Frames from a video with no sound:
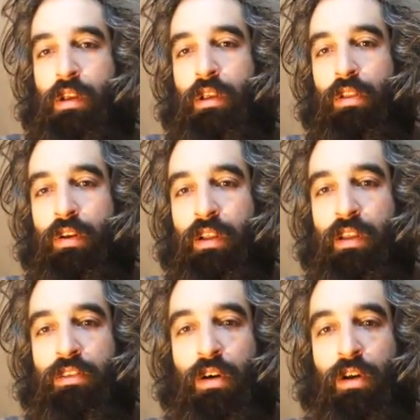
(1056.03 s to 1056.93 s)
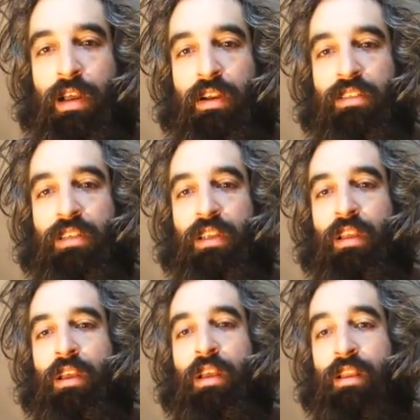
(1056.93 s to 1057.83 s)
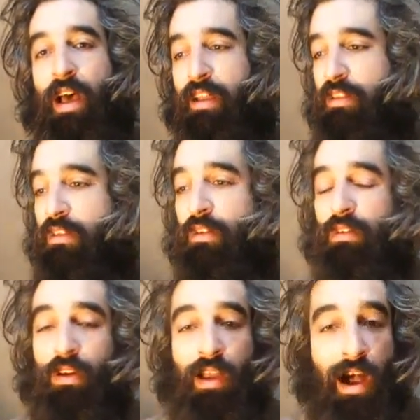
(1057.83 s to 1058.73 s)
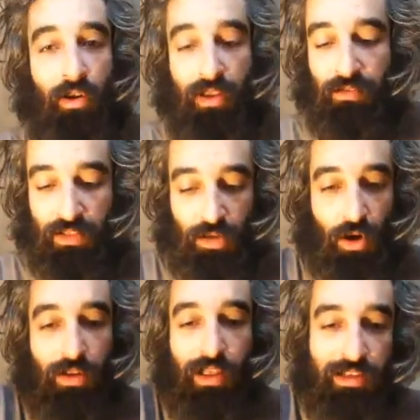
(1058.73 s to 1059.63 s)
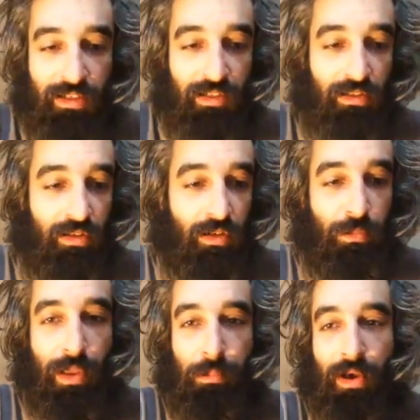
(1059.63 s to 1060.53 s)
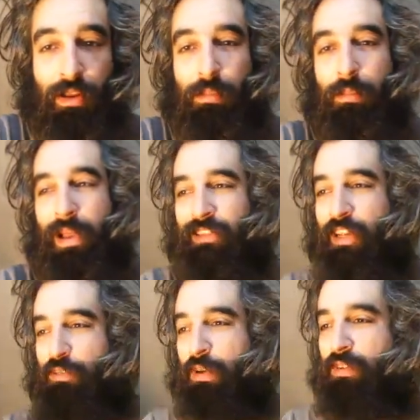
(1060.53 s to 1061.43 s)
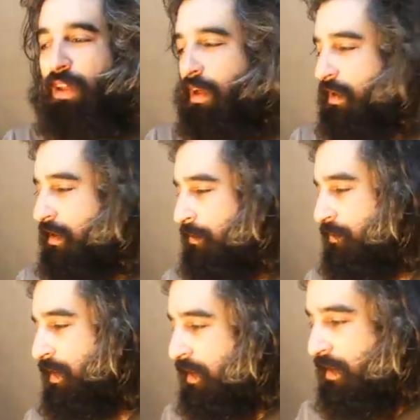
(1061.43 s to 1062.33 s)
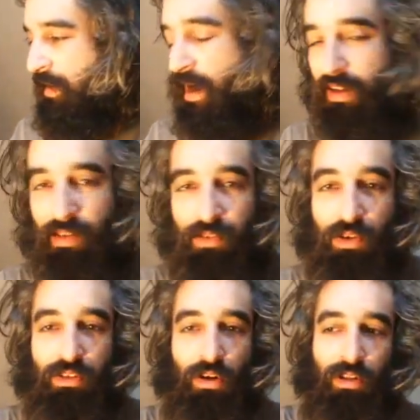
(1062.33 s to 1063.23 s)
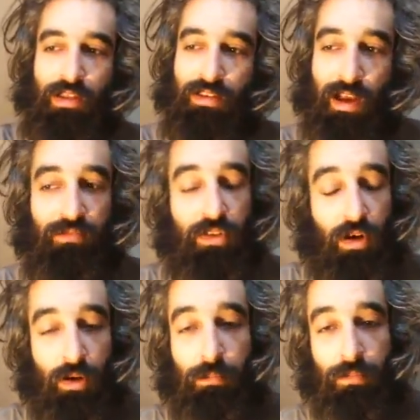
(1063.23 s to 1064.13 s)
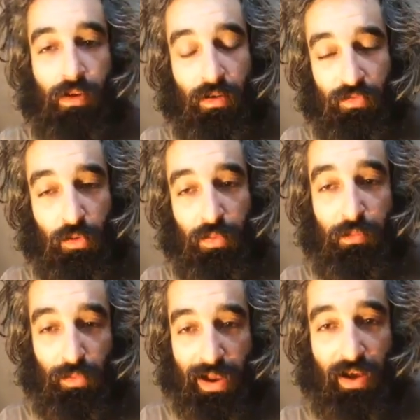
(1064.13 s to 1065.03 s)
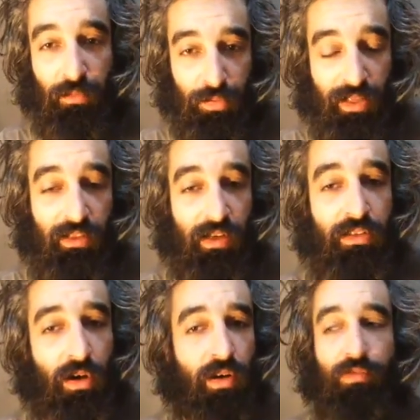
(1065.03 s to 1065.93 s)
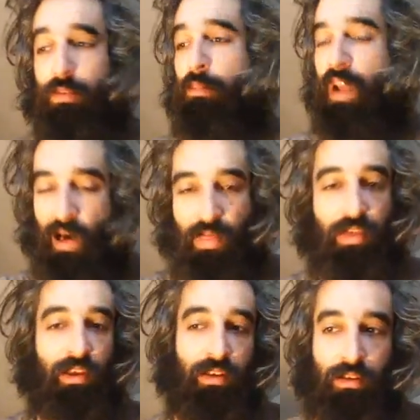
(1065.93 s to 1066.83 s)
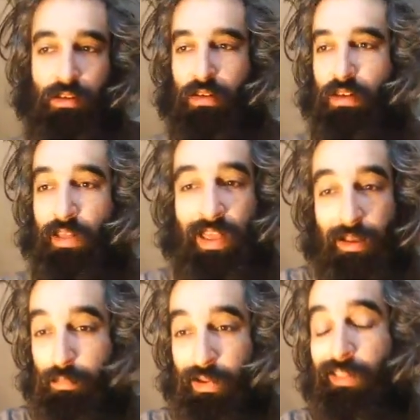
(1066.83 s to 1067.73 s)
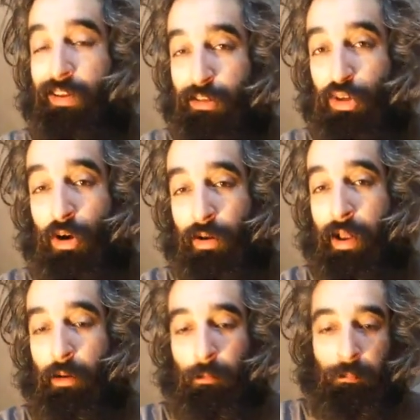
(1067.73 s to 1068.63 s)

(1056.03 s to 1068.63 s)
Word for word: You're learning guitar and how to sing? Nice, dude. Look, I'll give guitar lessons, dude. PayPal.me backslash BrotherDank. I'll give you guitar lessons. I've taught a few people how to play the guitar from nothing. And they can play the guitar now.